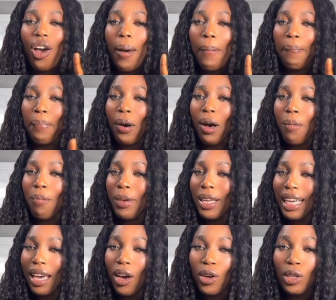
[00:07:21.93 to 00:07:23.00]
public
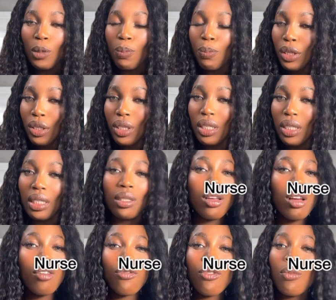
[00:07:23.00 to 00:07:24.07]
health person
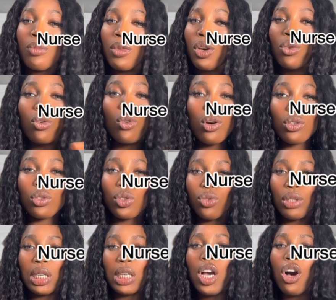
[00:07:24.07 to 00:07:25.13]
from your
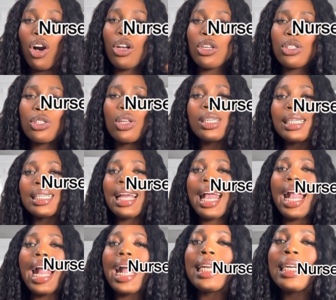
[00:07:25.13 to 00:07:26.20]
country, or you studied
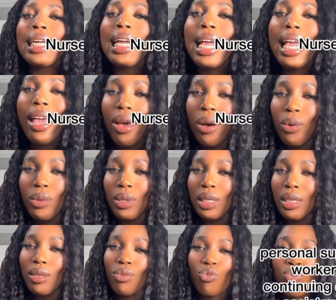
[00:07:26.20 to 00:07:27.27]
any health
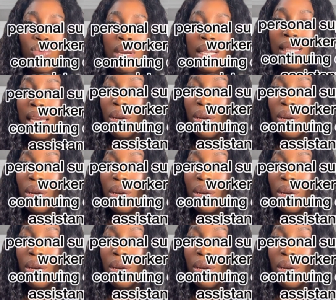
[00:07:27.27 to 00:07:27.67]
related